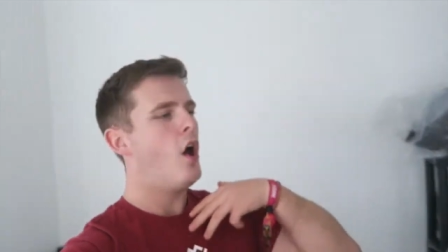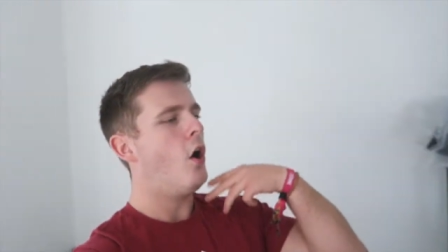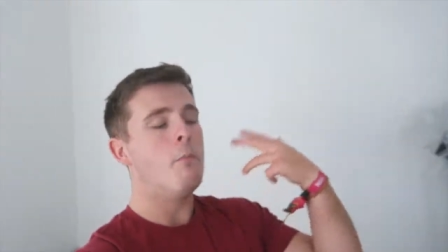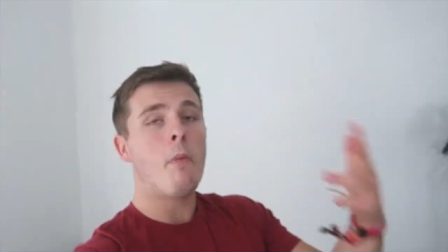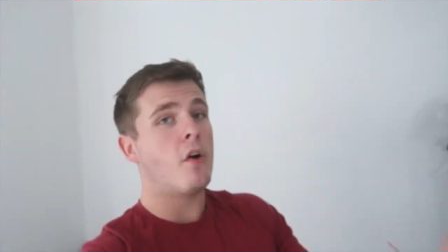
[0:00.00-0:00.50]

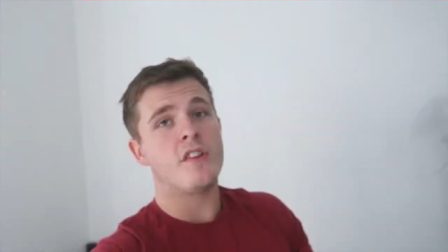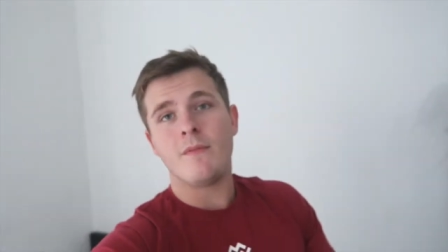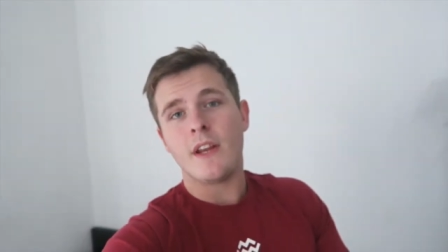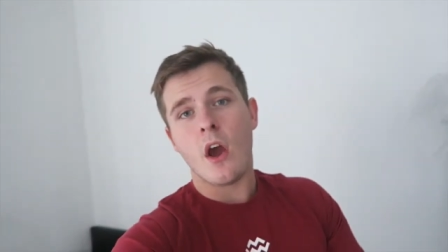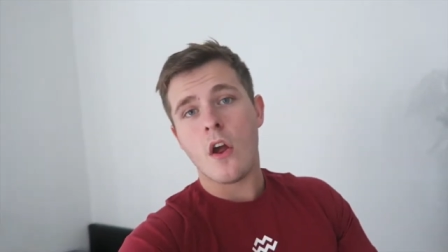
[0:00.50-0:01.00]
unboxing
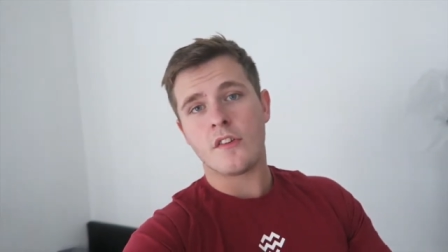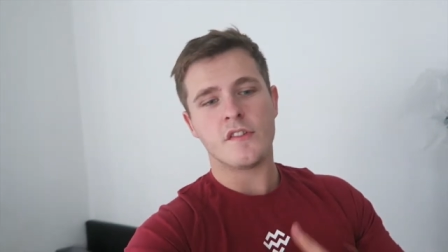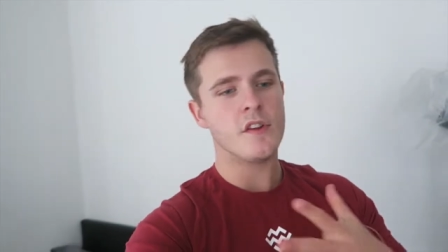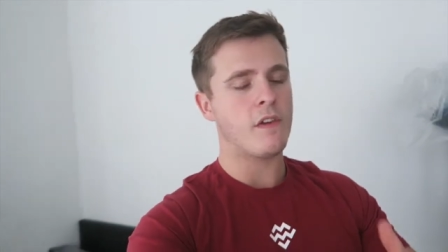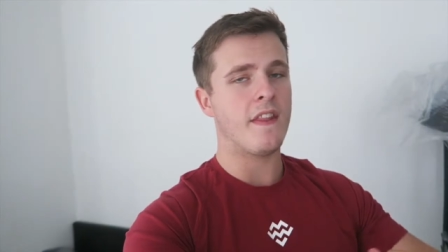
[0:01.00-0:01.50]
videos and
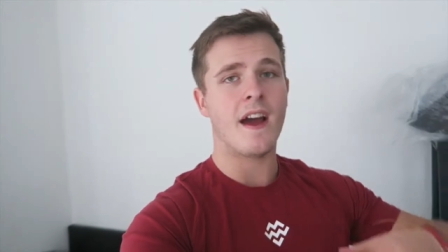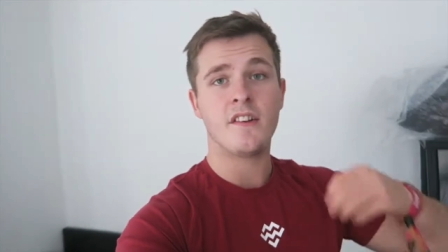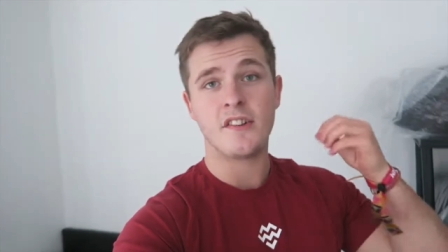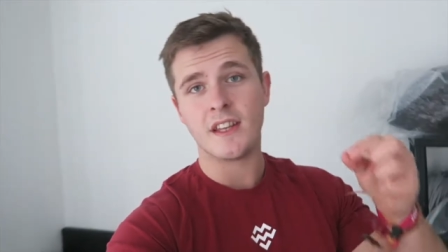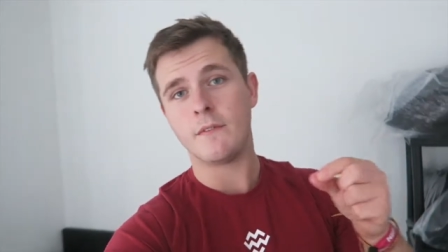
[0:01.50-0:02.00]
stuff like that,
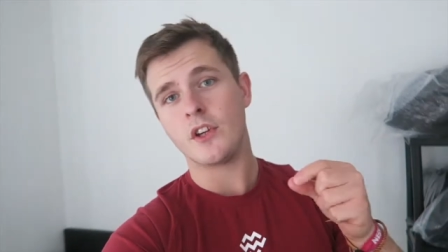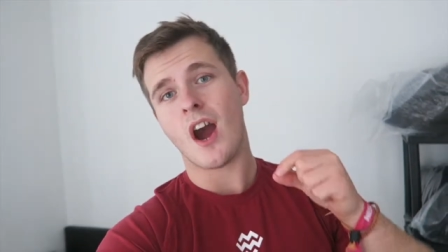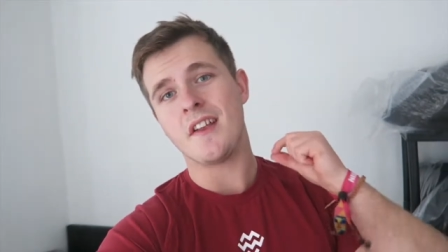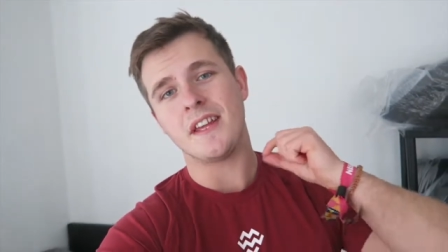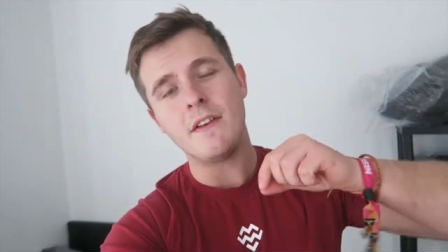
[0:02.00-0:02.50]
just to give you
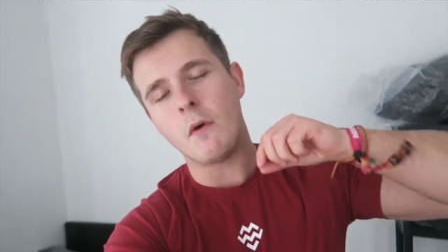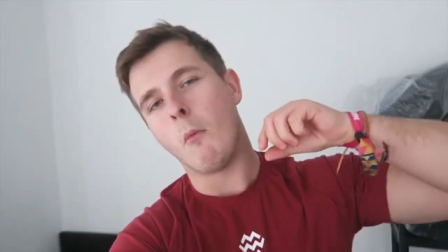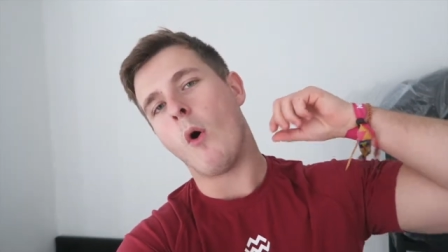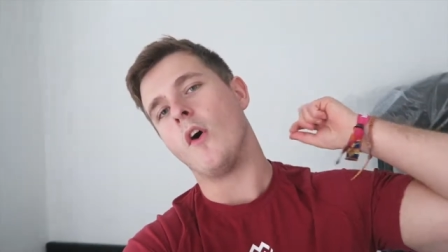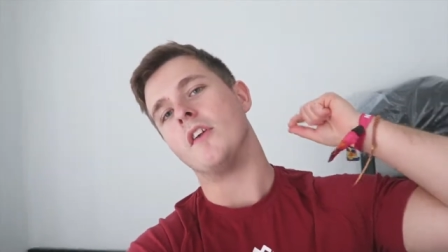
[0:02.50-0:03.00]
guys even
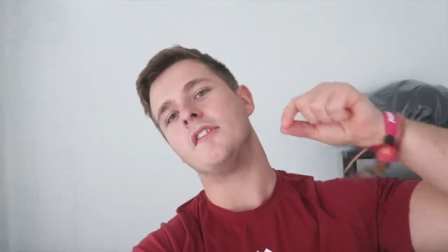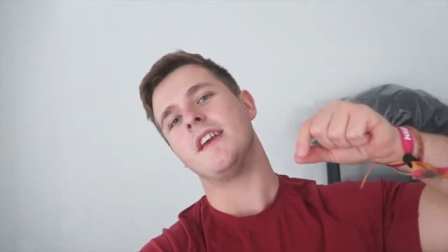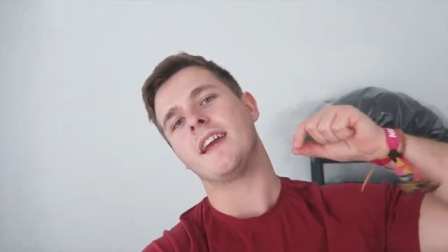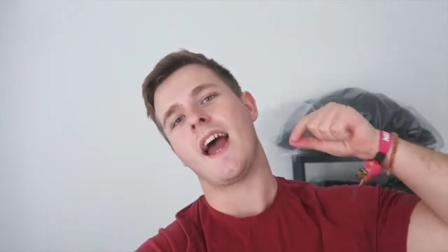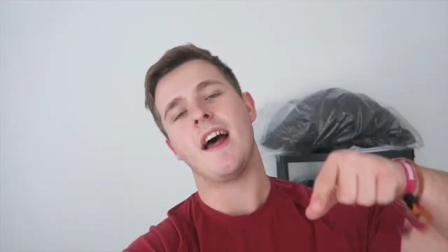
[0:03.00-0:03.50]
more
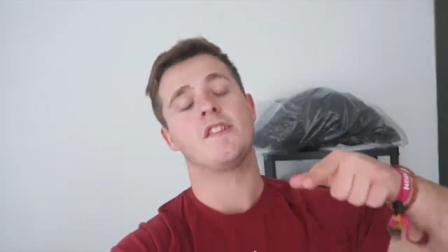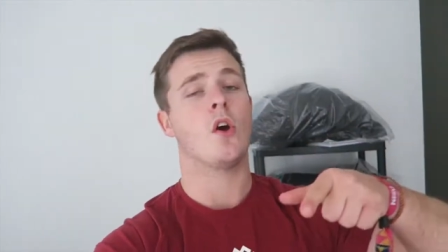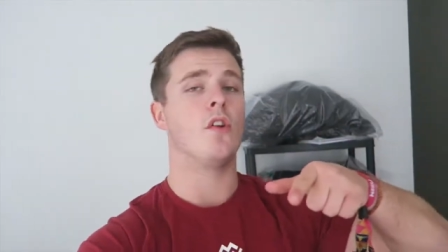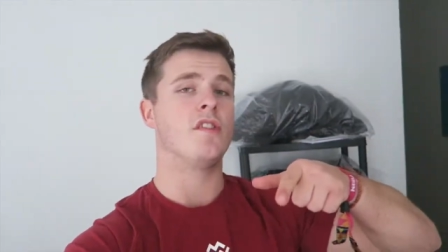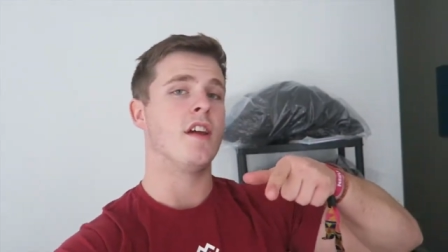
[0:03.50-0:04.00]
sick ass
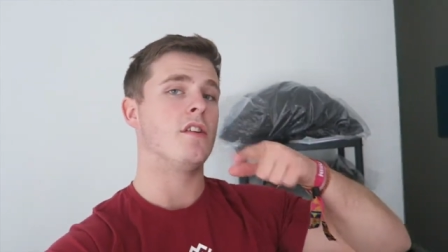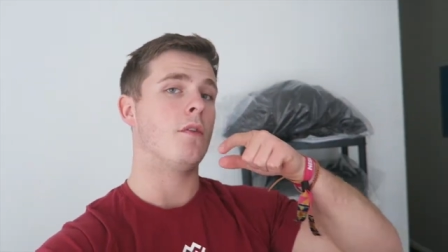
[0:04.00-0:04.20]
content.